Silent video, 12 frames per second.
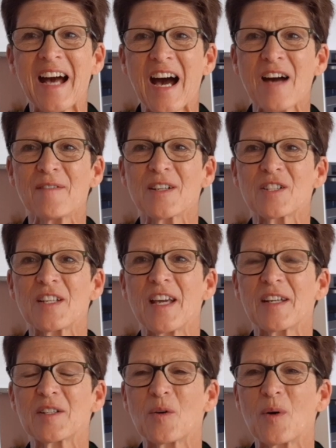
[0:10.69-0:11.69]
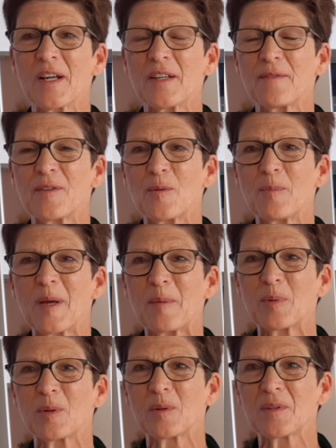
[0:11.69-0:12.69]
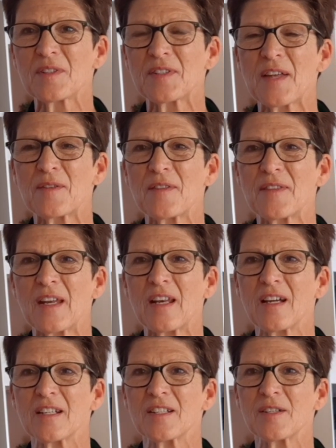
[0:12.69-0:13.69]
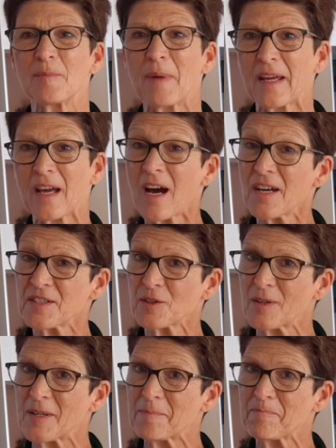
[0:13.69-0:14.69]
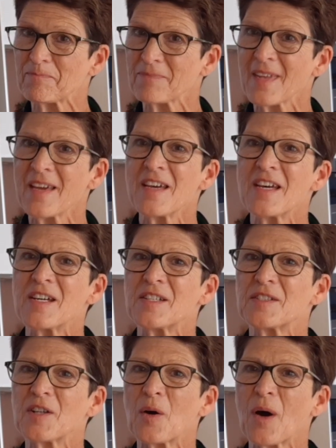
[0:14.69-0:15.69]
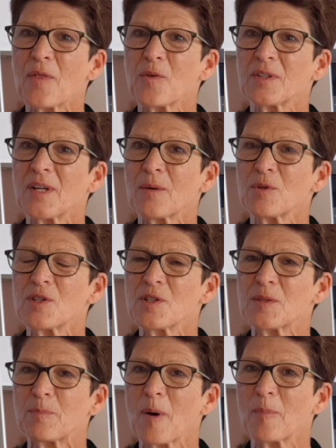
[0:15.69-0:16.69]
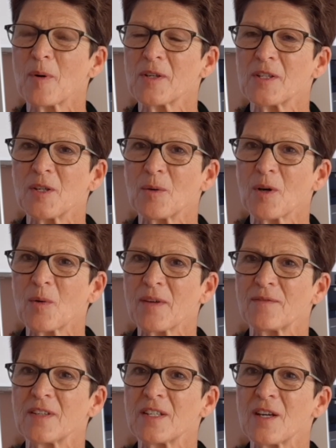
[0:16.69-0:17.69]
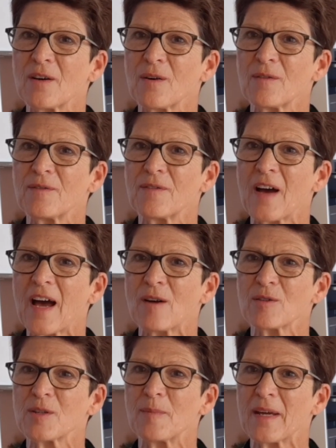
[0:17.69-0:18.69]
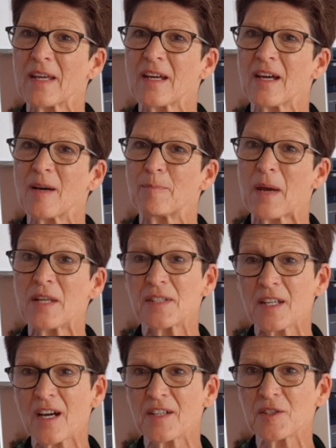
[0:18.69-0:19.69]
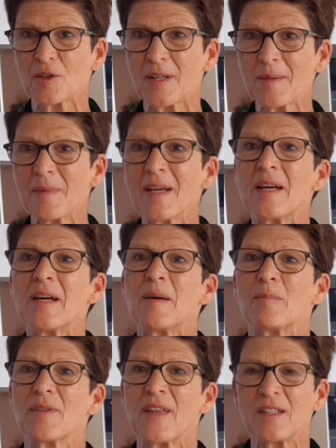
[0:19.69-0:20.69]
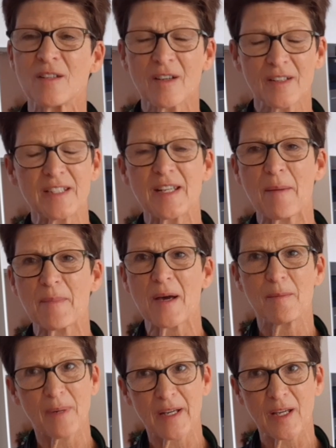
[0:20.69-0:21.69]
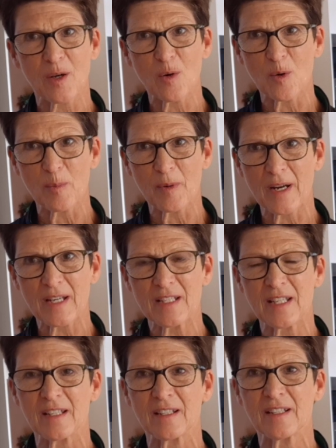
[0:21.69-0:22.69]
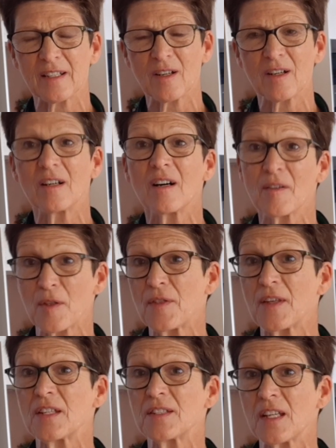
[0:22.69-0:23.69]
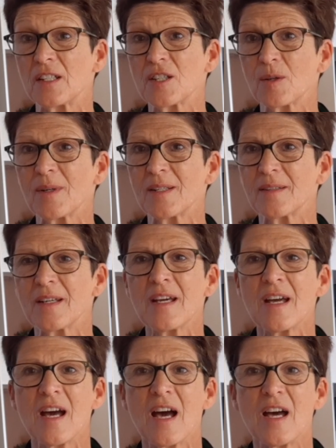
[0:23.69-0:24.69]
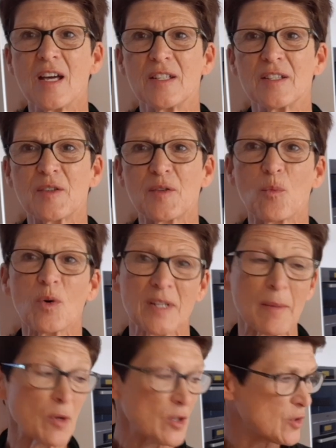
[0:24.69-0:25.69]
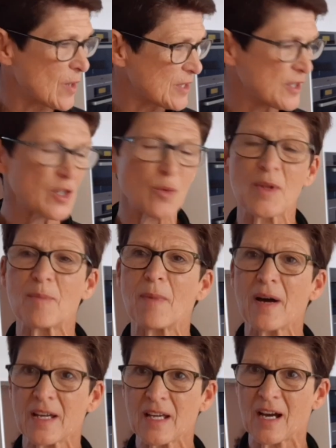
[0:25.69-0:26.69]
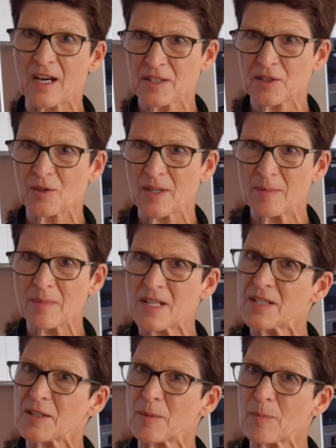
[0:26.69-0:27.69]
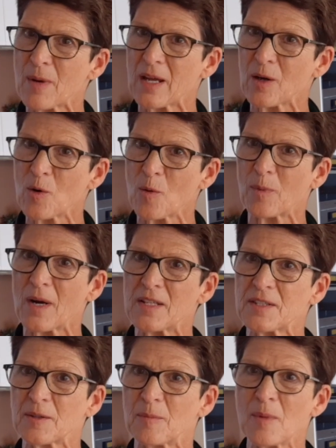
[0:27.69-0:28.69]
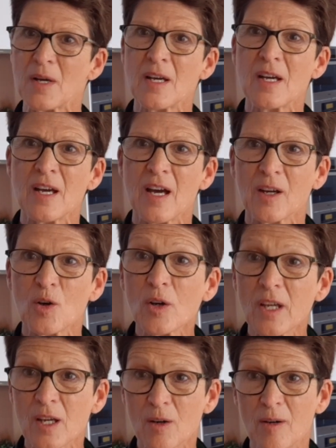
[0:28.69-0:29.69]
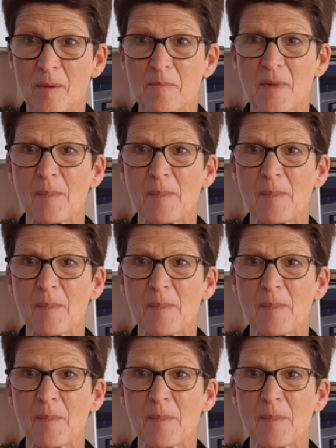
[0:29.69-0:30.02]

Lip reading: I've actually had quite a few people say that they'd like to make ice cream. So I thought I would just pop on and do a quick video of how to make a basic ice cream, but then you can adapt that by incorporating other things into it. And what I'm going to actually do with my ice cream is to incorporate some cookie crumb.